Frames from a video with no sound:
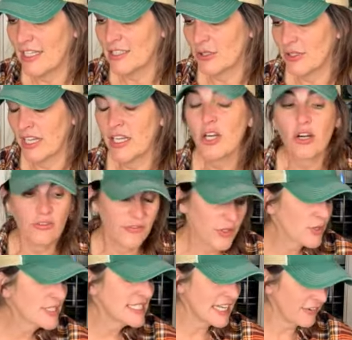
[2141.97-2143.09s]
a, learning curve. There
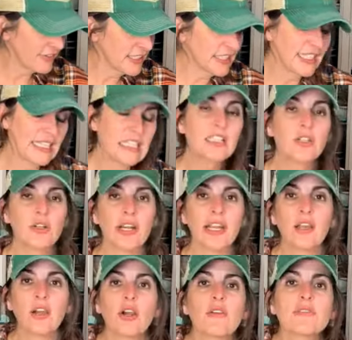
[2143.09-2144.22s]
is definitely a learning
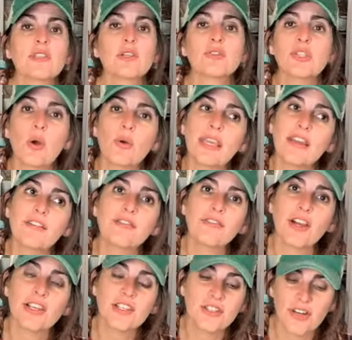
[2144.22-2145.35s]
curve, so don't get
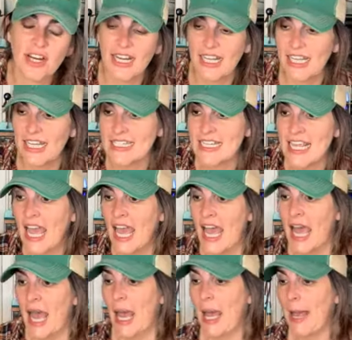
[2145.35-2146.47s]
frustrated.
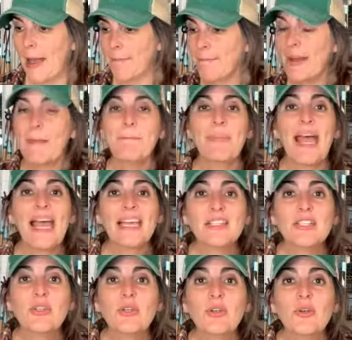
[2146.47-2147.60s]
Um, but back
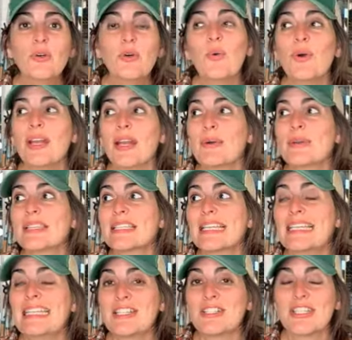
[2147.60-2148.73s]
to what I was
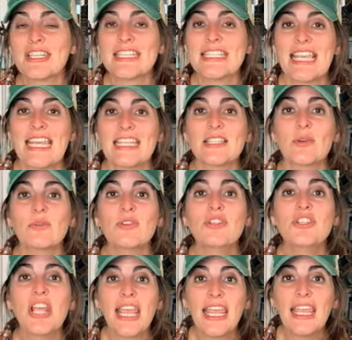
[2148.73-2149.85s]
initially saying. So
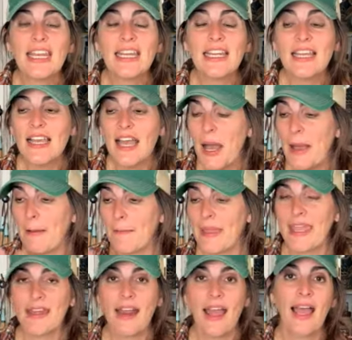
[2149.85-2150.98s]
Jane um,
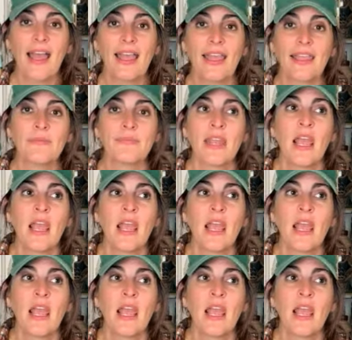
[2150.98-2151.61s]
and I,